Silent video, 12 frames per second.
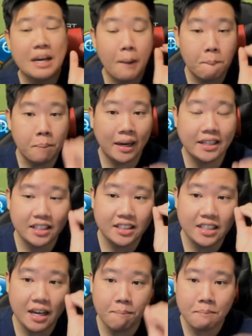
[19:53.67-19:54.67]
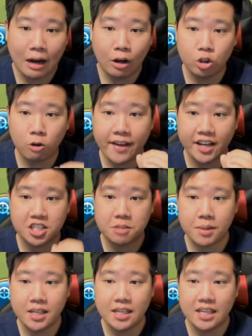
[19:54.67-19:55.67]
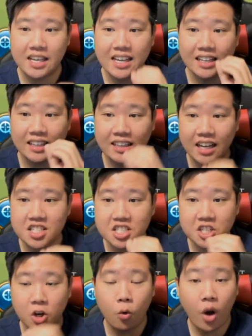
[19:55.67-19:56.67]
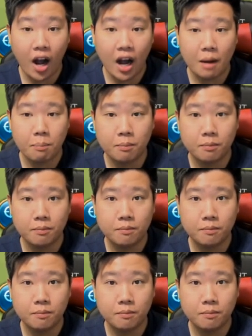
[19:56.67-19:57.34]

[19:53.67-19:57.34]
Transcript: but the amount of XP does go up.